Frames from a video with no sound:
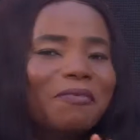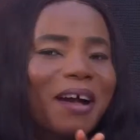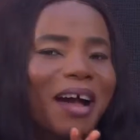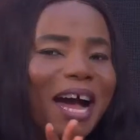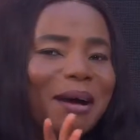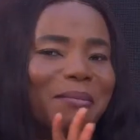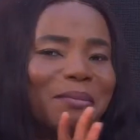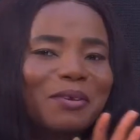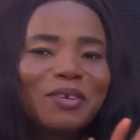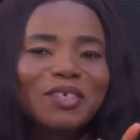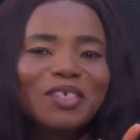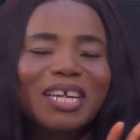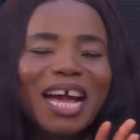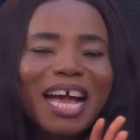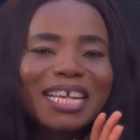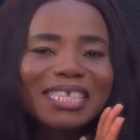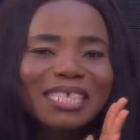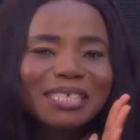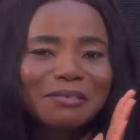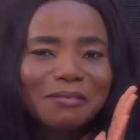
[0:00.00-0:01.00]
her because she
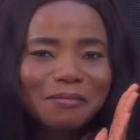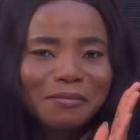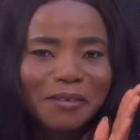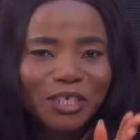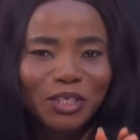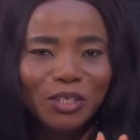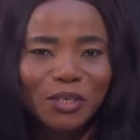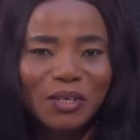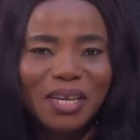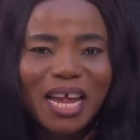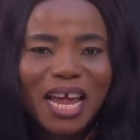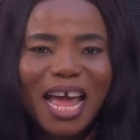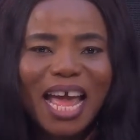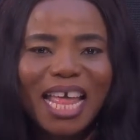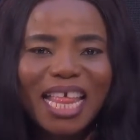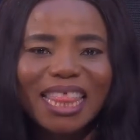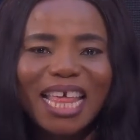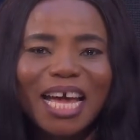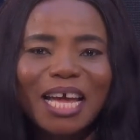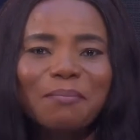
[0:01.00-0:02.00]
has this vision
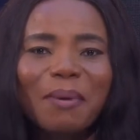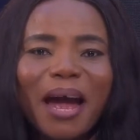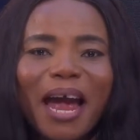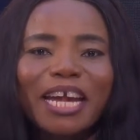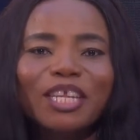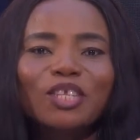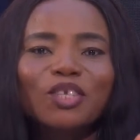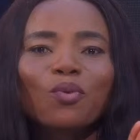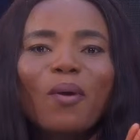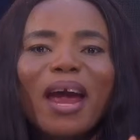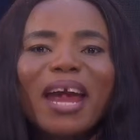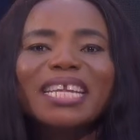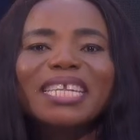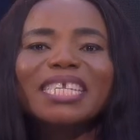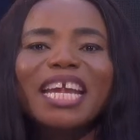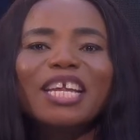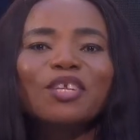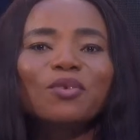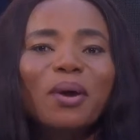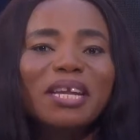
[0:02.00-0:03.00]
that by
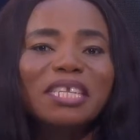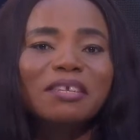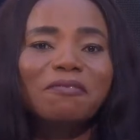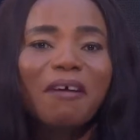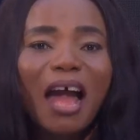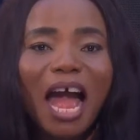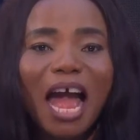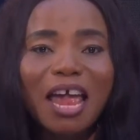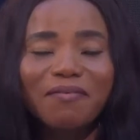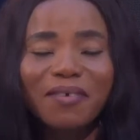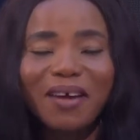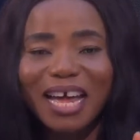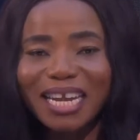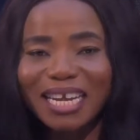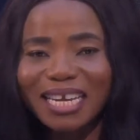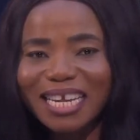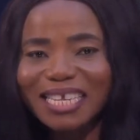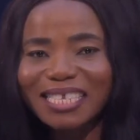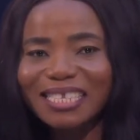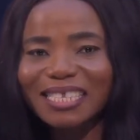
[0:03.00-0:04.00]
2025, at
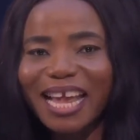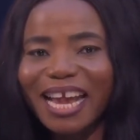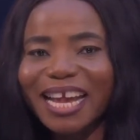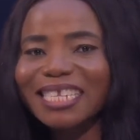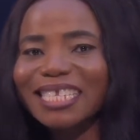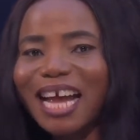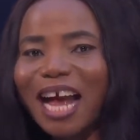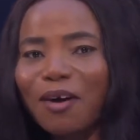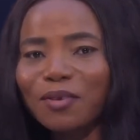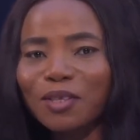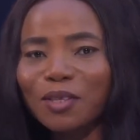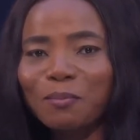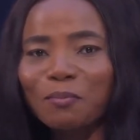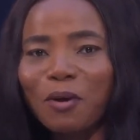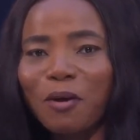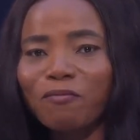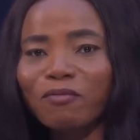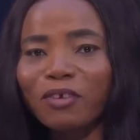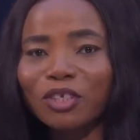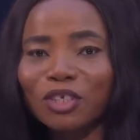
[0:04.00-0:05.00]
least 10,000
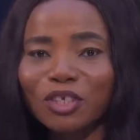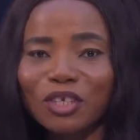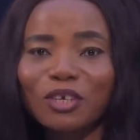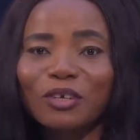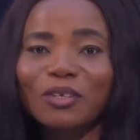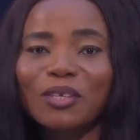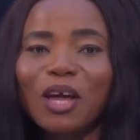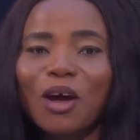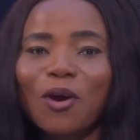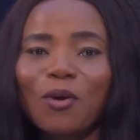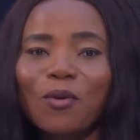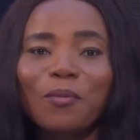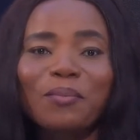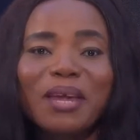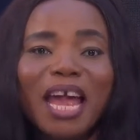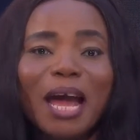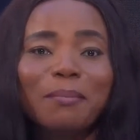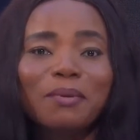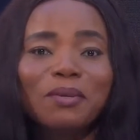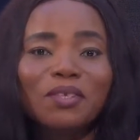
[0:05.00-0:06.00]
professionals will
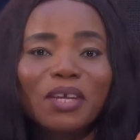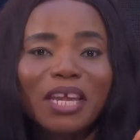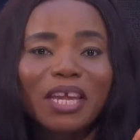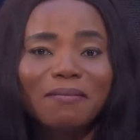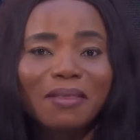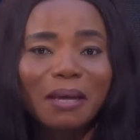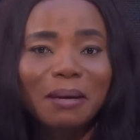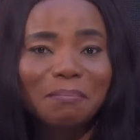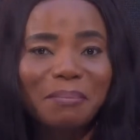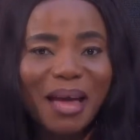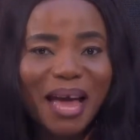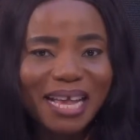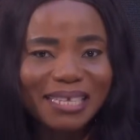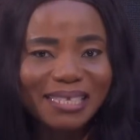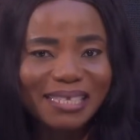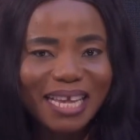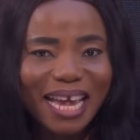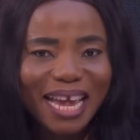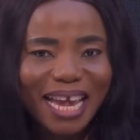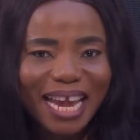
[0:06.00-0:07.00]
be able to give their
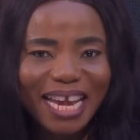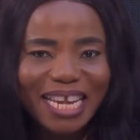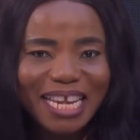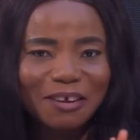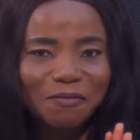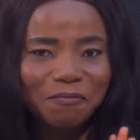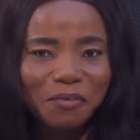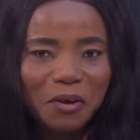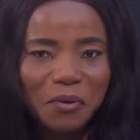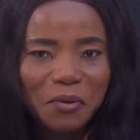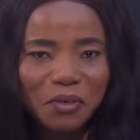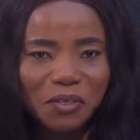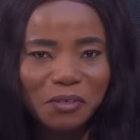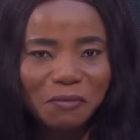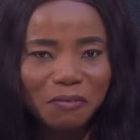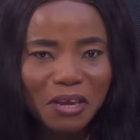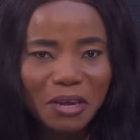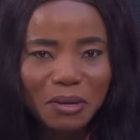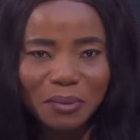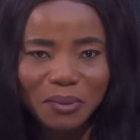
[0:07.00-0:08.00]
best in the various
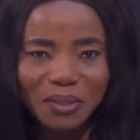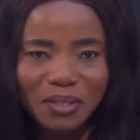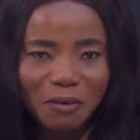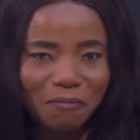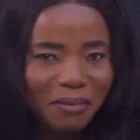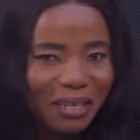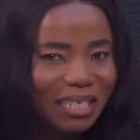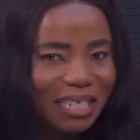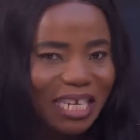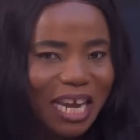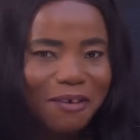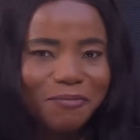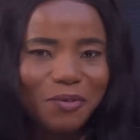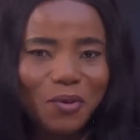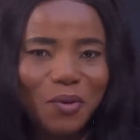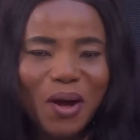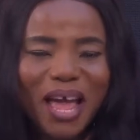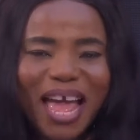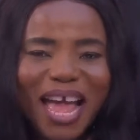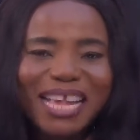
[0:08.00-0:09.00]
fields of
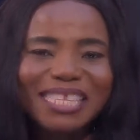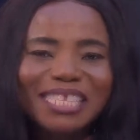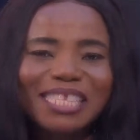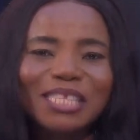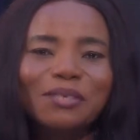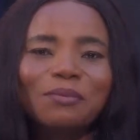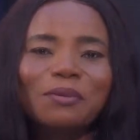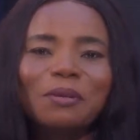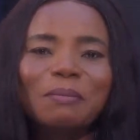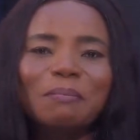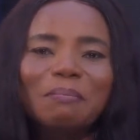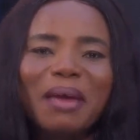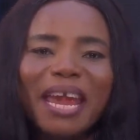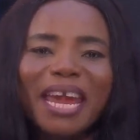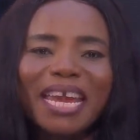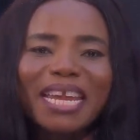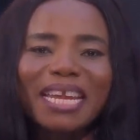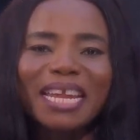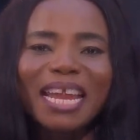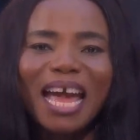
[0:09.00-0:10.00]
endeavor and still
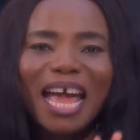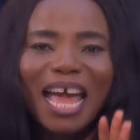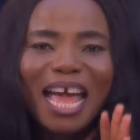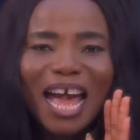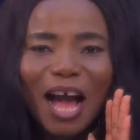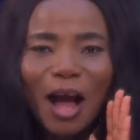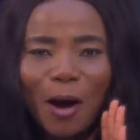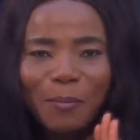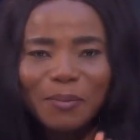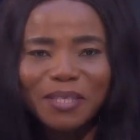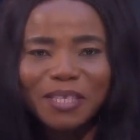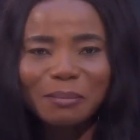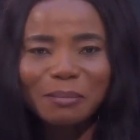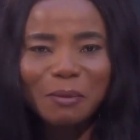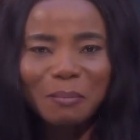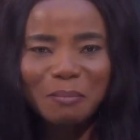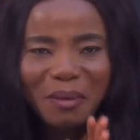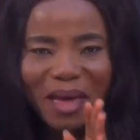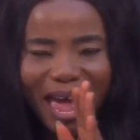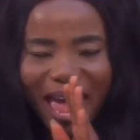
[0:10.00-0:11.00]
remain
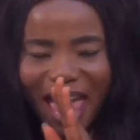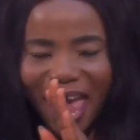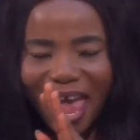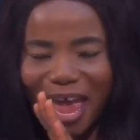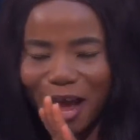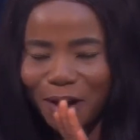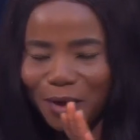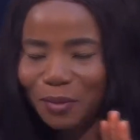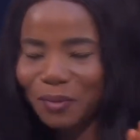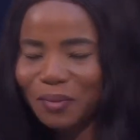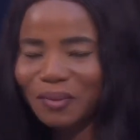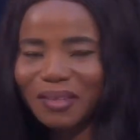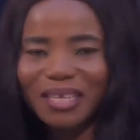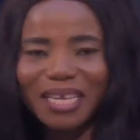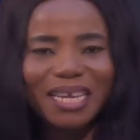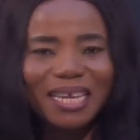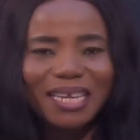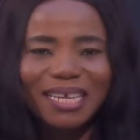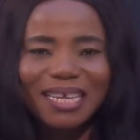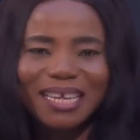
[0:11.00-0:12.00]
optimum
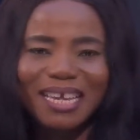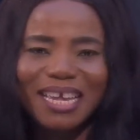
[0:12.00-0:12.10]
healthy.